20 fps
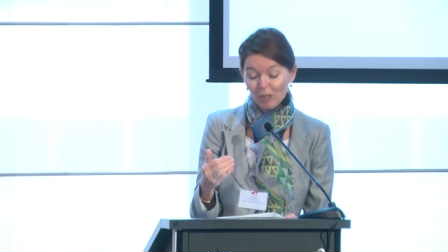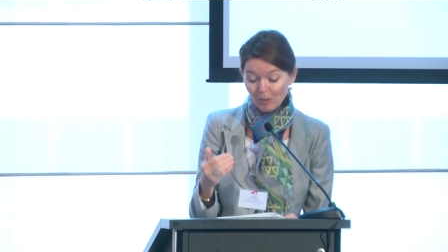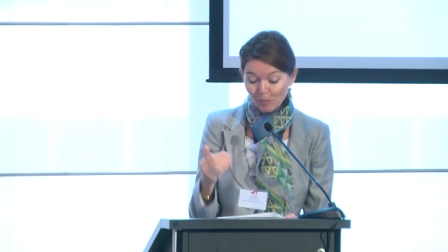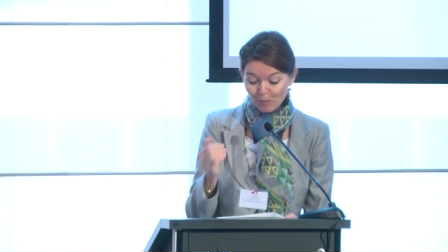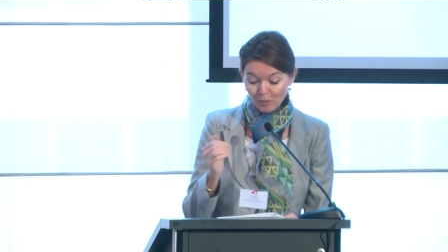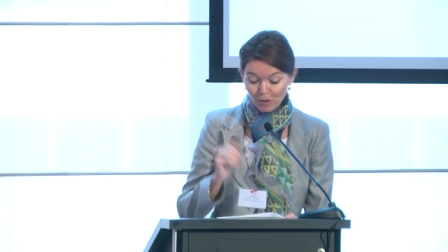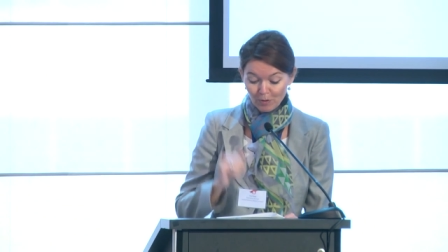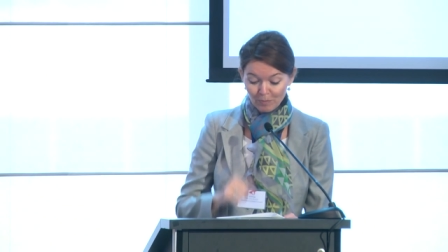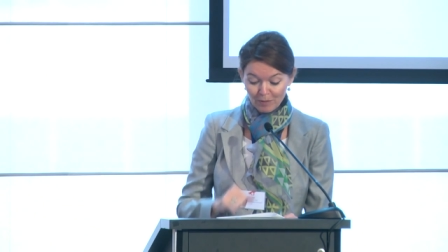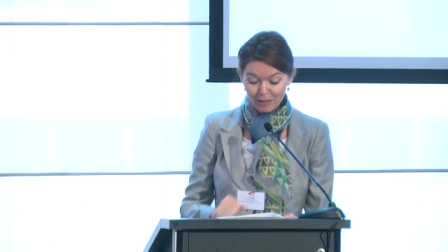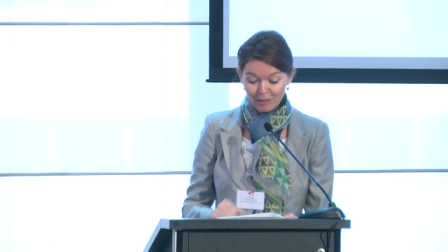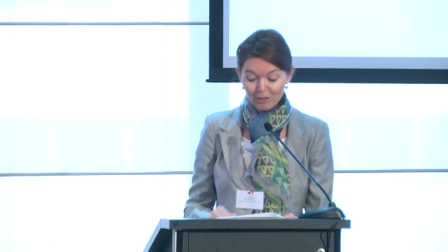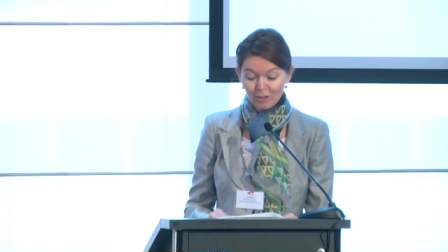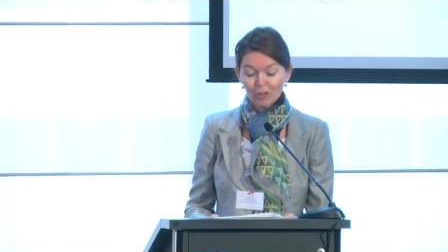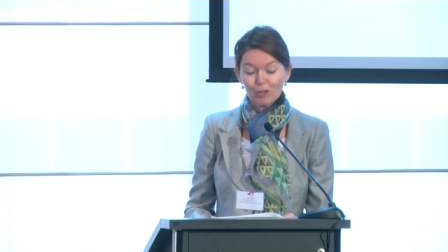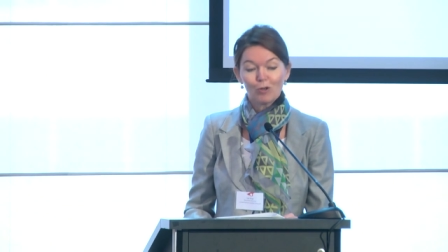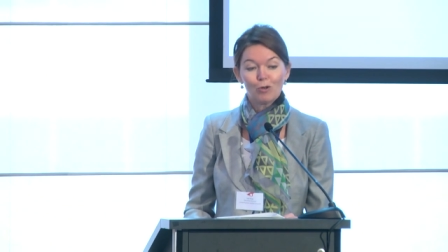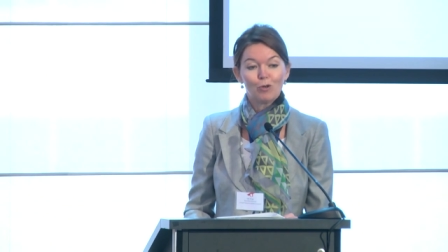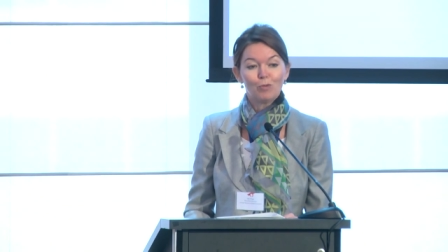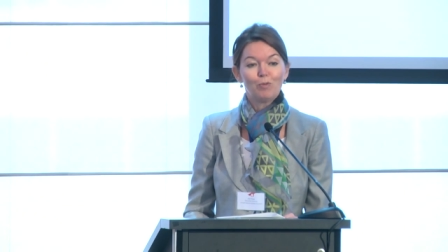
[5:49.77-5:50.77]
implement
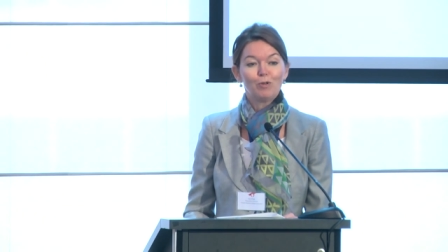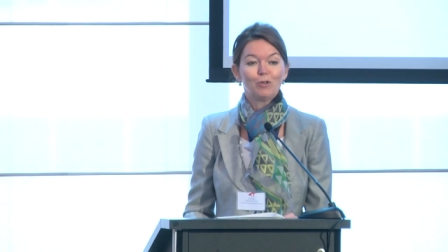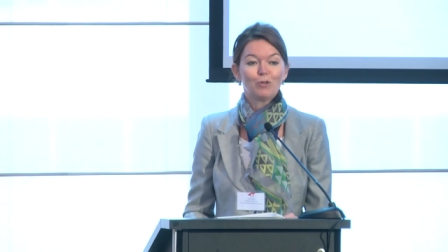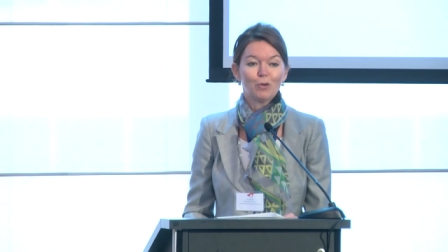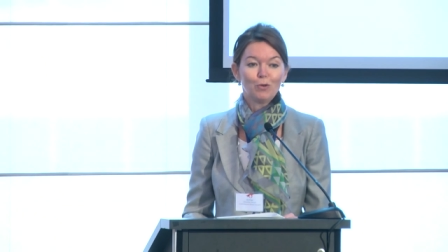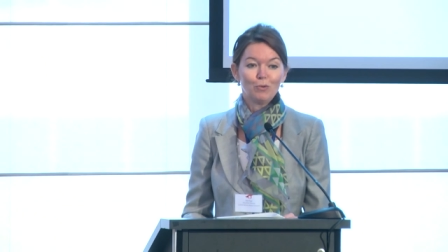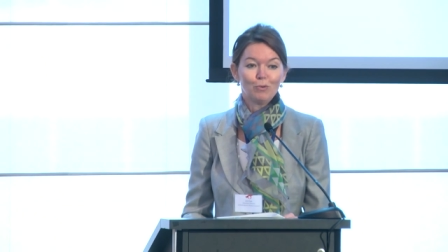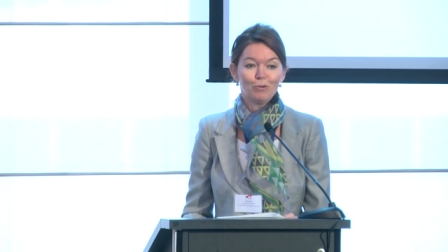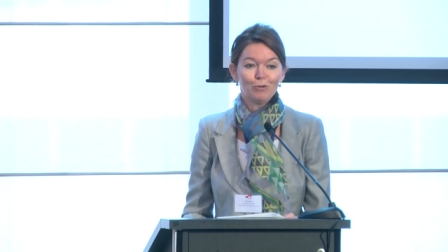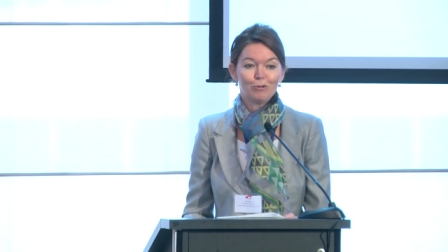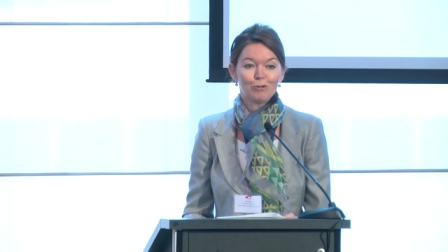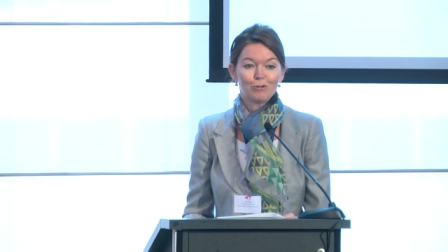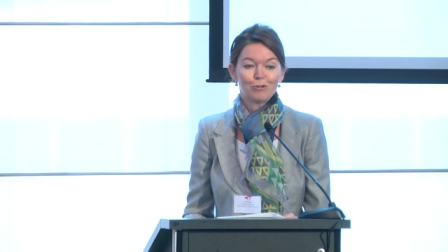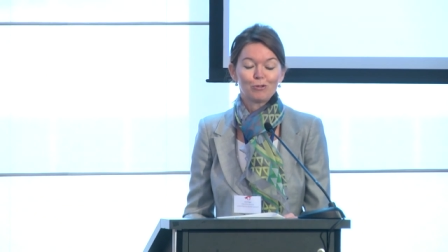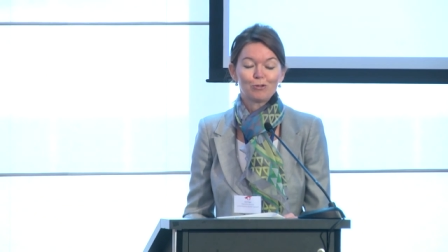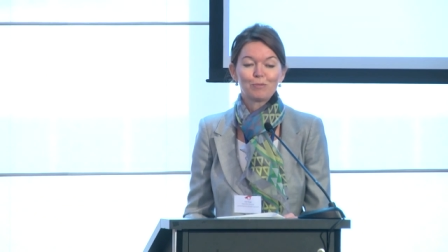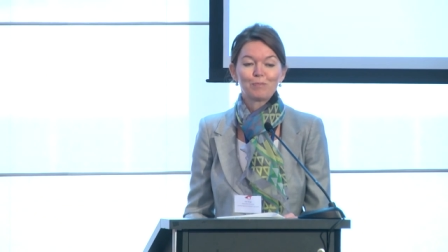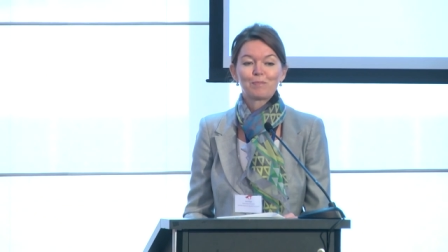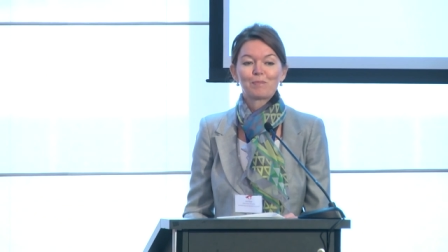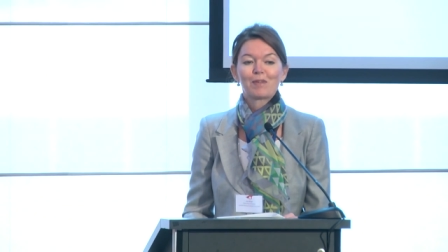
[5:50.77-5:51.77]
the global
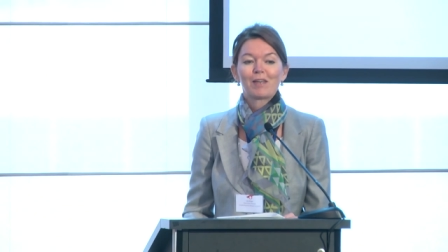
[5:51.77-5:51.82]
goals?